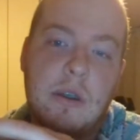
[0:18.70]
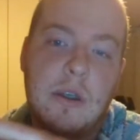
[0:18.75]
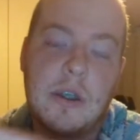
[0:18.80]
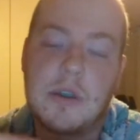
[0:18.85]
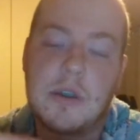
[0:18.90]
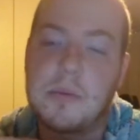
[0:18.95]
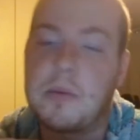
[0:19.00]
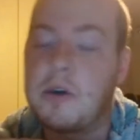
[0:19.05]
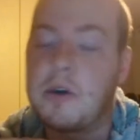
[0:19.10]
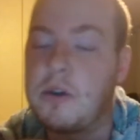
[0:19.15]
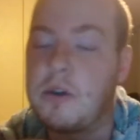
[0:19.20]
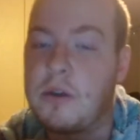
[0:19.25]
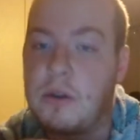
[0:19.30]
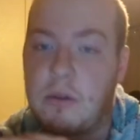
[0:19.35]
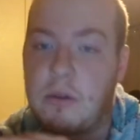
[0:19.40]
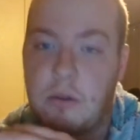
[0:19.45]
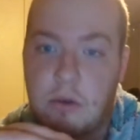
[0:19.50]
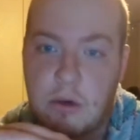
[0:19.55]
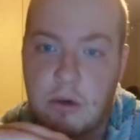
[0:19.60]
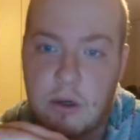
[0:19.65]
And it's part of
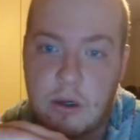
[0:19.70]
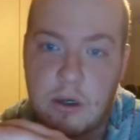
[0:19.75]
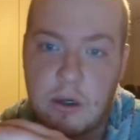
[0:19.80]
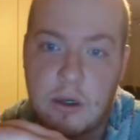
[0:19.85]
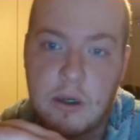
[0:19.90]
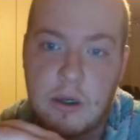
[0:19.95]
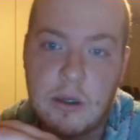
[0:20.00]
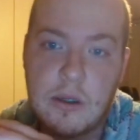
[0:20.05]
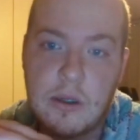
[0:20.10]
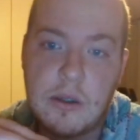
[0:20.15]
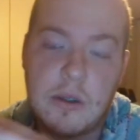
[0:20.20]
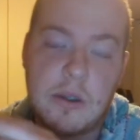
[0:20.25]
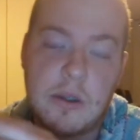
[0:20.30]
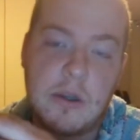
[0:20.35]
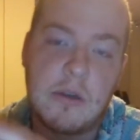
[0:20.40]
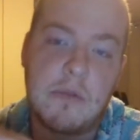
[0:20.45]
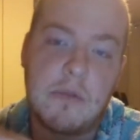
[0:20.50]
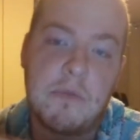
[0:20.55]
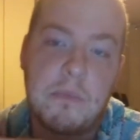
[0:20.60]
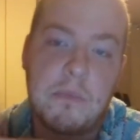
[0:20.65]
the lore
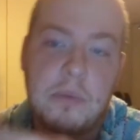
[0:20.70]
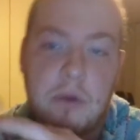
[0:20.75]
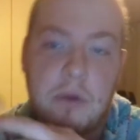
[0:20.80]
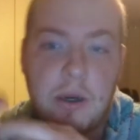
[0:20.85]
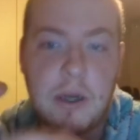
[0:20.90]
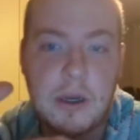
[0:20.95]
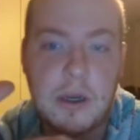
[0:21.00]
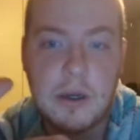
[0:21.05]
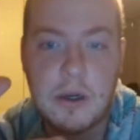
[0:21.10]
of pre